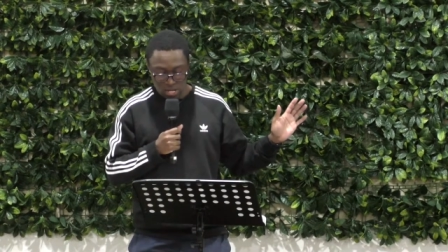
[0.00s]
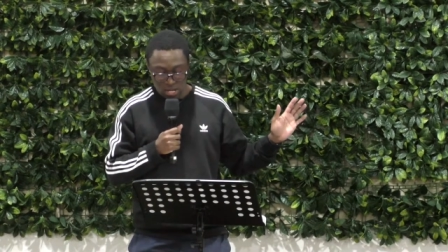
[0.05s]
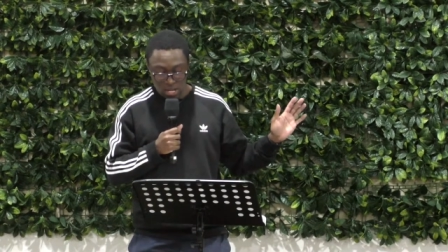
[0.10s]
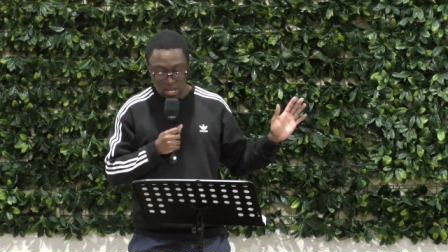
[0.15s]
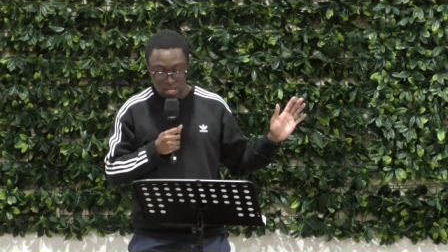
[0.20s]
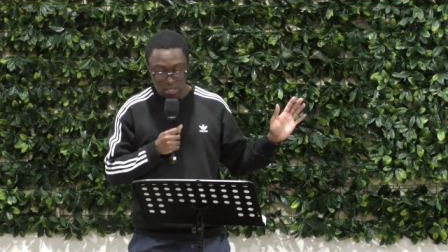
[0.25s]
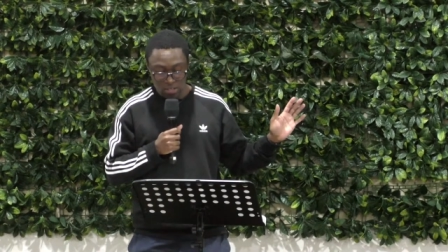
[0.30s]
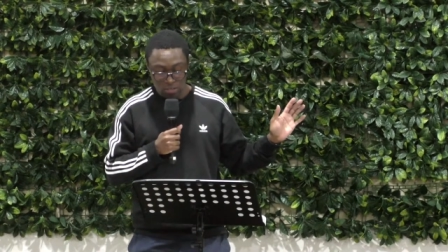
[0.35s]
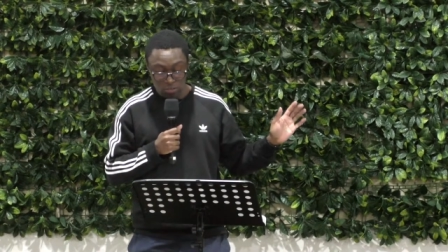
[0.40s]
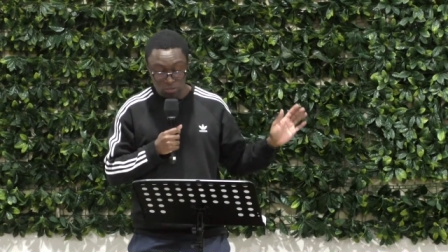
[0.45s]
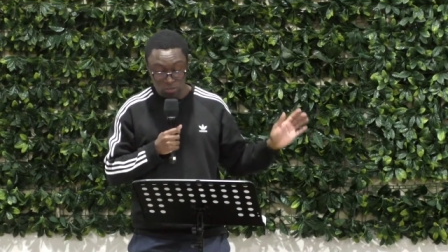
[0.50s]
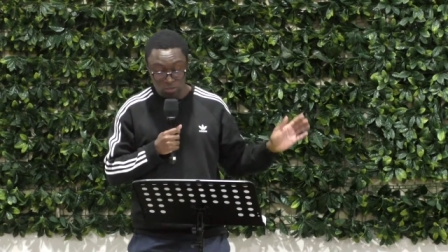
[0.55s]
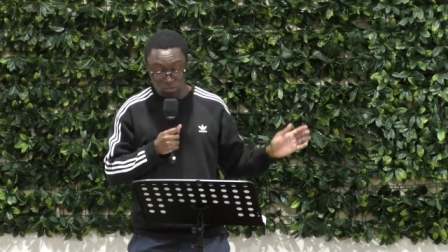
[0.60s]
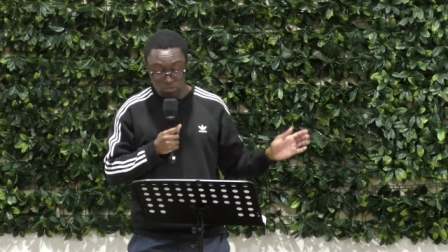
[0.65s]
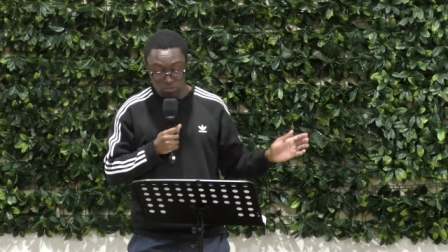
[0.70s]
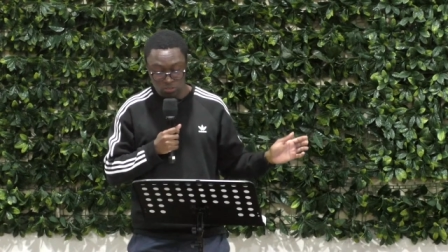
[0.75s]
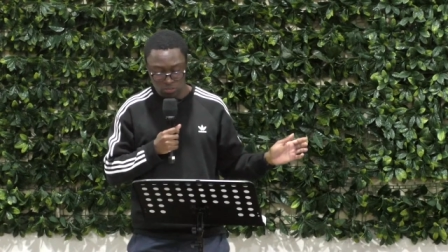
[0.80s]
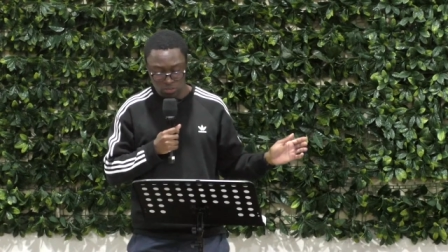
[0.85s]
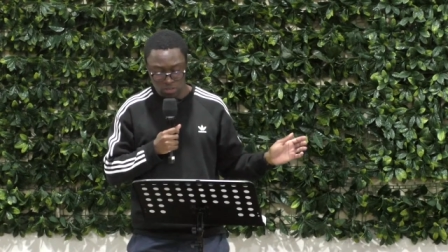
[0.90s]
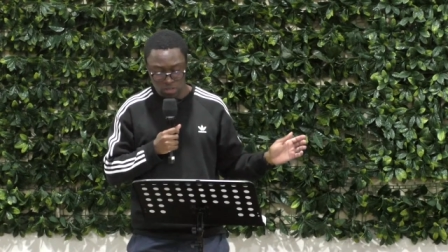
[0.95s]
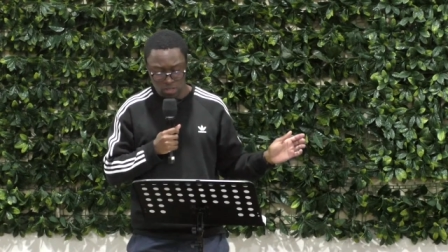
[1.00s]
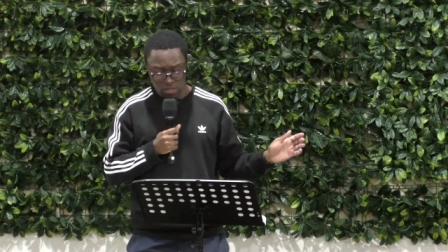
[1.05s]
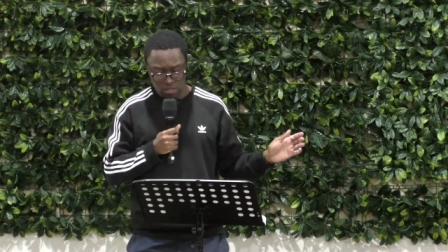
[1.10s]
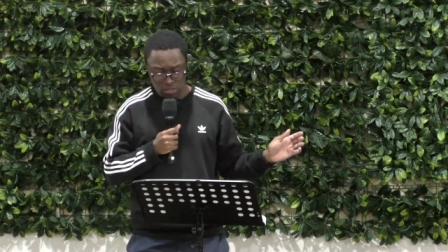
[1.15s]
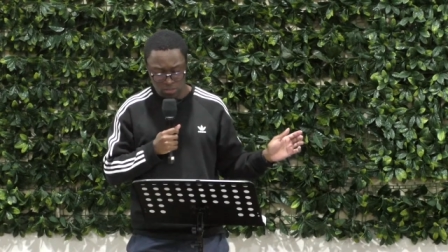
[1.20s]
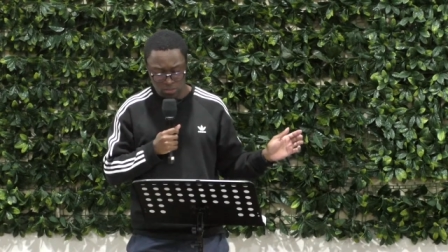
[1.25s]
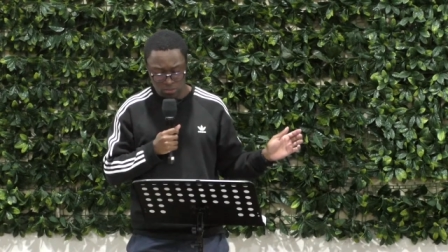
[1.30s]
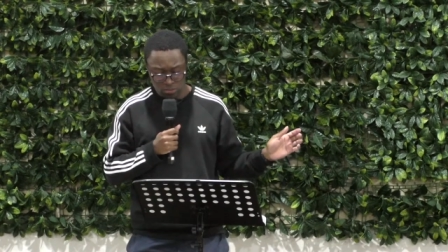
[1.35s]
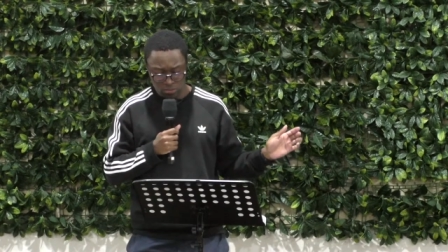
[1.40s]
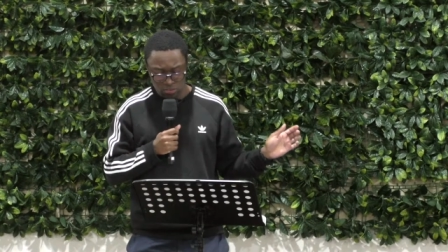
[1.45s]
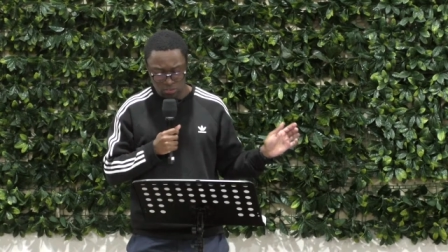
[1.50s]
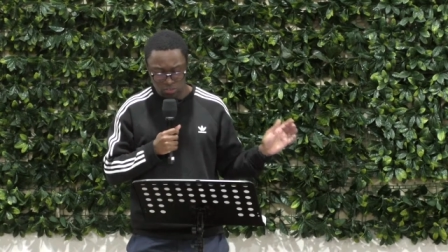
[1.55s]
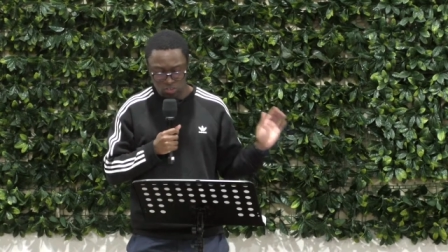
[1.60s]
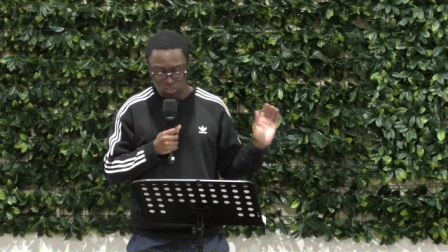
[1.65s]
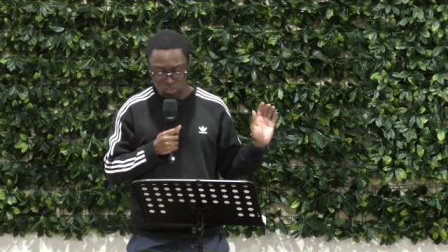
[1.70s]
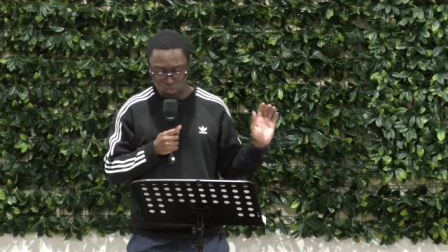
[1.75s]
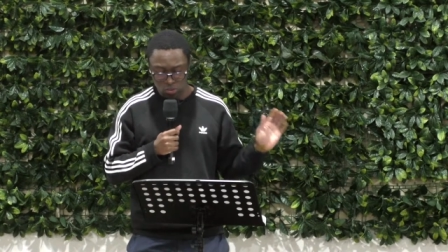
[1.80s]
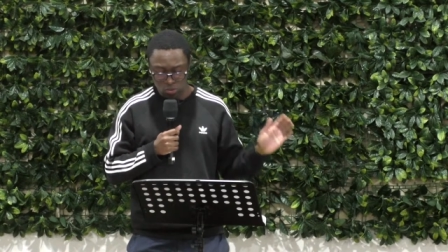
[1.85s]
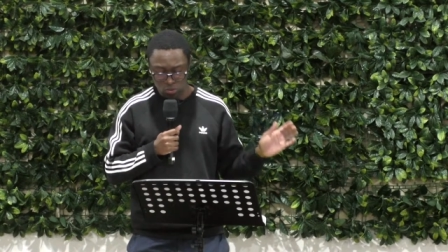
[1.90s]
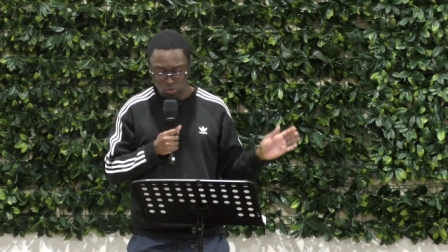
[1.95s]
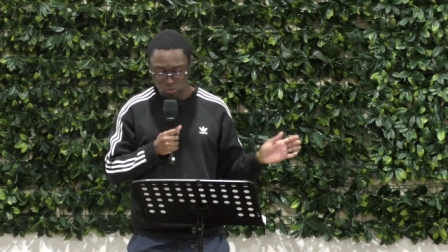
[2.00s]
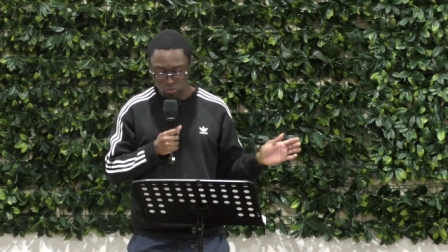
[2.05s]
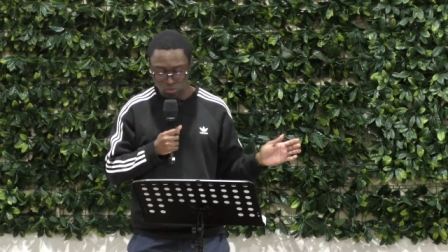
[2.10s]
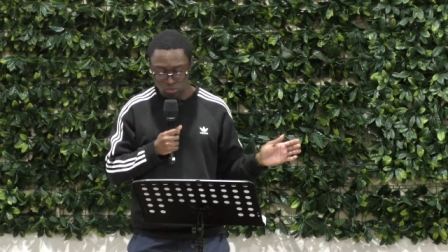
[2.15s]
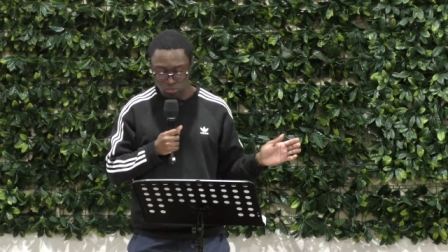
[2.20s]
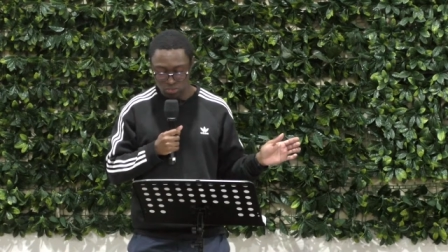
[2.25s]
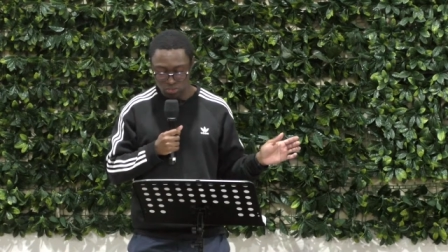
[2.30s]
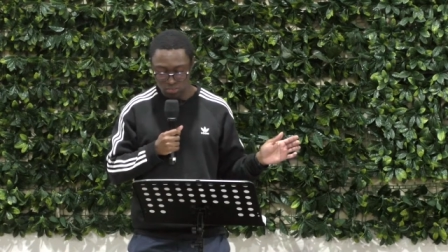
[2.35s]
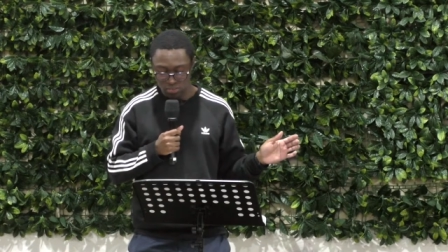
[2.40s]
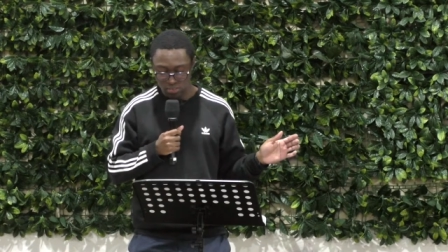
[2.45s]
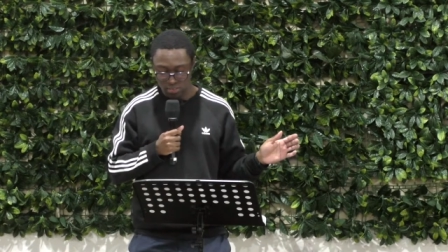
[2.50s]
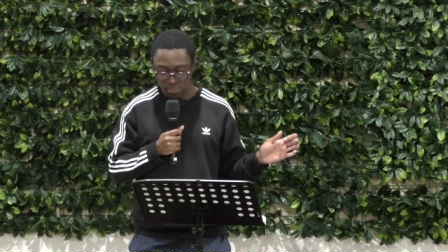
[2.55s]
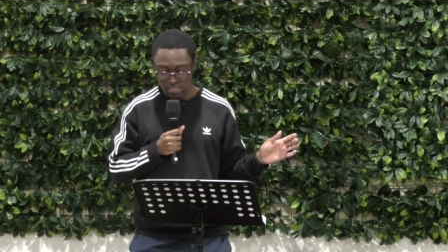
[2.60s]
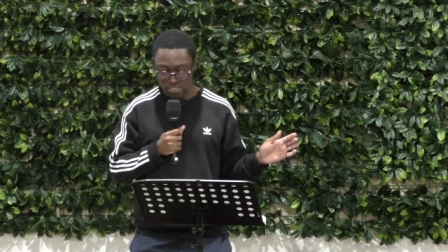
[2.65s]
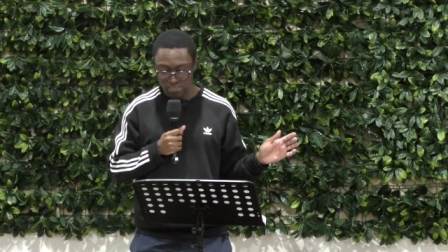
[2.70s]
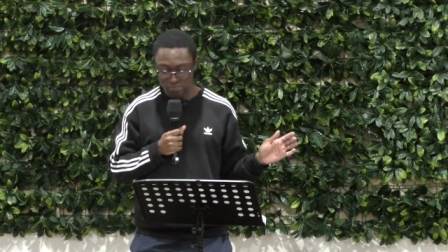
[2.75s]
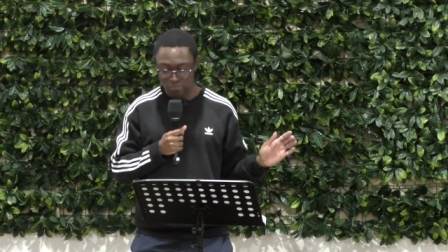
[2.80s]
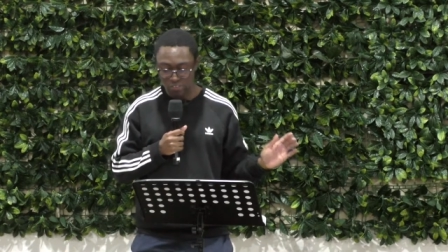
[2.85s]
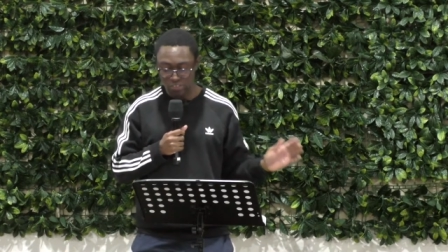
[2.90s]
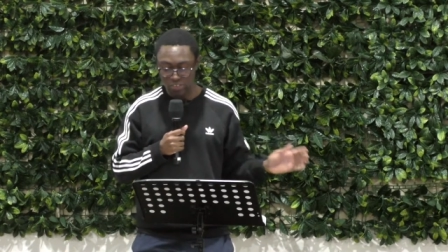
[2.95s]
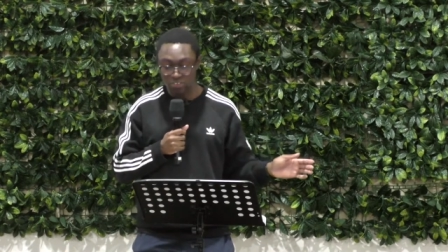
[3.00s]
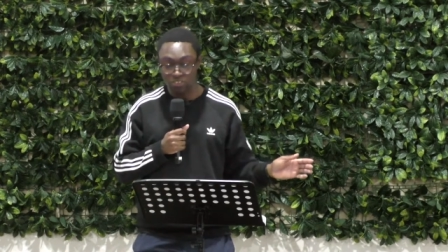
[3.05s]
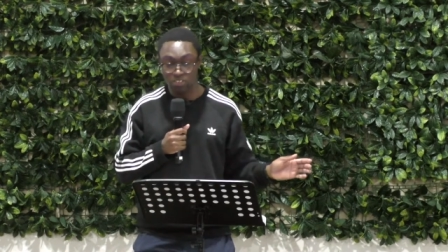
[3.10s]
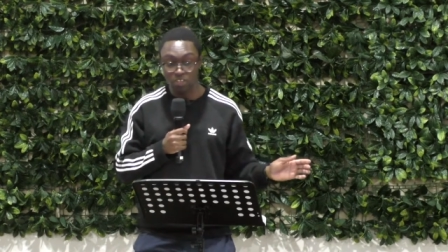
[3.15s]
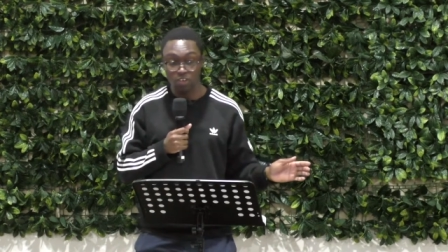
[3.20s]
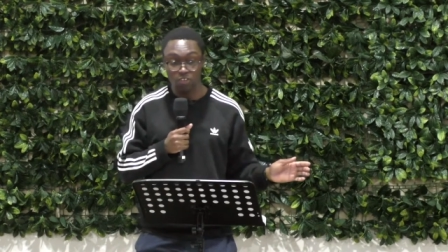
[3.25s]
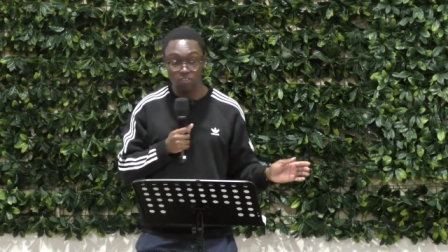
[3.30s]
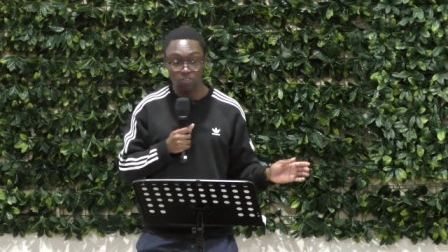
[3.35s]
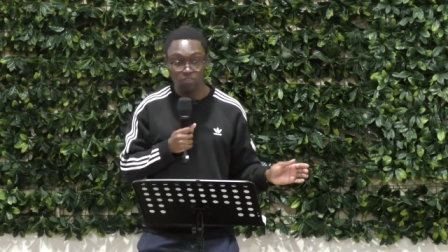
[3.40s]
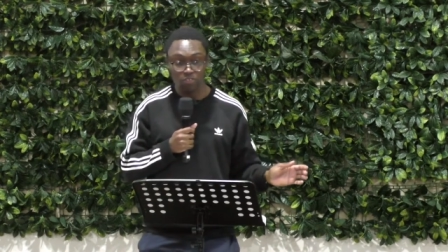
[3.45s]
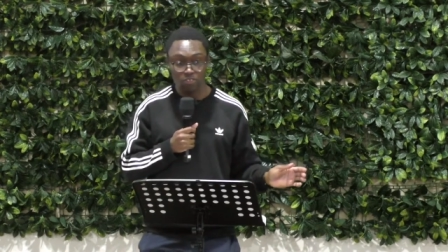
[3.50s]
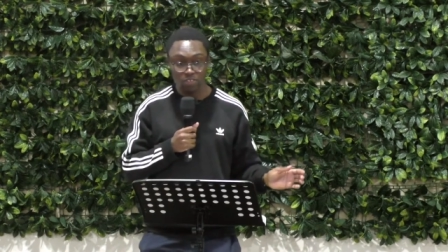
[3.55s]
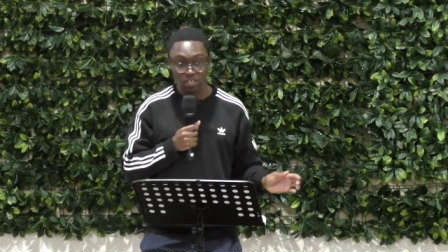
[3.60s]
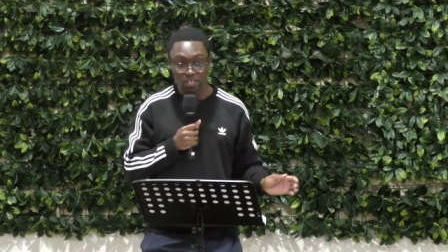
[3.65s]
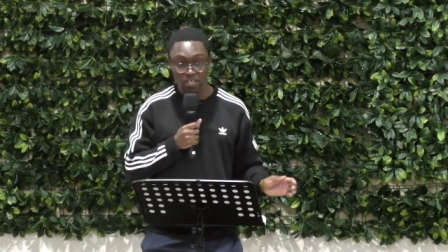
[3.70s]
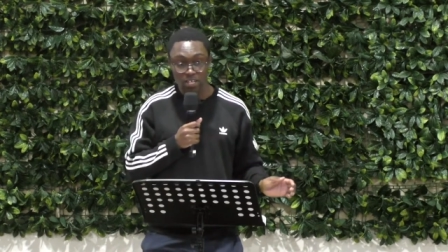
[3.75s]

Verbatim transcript: uh, you used, uh, used to choose to live for yourself,